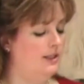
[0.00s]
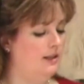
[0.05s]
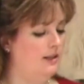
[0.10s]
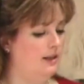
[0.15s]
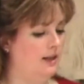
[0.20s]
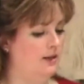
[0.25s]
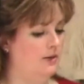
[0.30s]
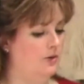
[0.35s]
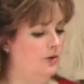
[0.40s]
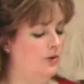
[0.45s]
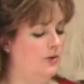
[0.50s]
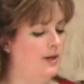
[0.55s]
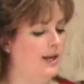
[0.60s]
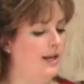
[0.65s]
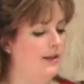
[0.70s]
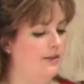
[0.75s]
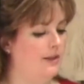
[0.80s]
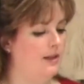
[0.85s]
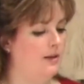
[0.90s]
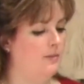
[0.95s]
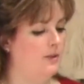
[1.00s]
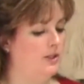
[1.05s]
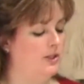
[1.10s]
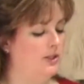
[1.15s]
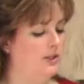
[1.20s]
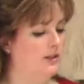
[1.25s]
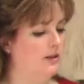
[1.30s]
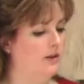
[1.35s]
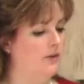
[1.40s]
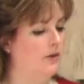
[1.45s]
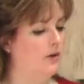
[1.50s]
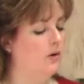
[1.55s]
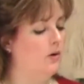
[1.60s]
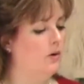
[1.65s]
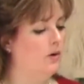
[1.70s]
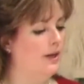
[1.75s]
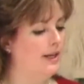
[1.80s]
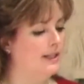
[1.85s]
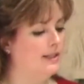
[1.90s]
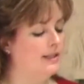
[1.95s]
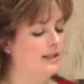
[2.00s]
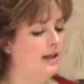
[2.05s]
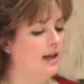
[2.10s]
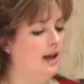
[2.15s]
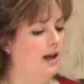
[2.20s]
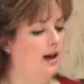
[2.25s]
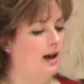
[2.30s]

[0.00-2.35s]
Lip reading: and create the images on the coins,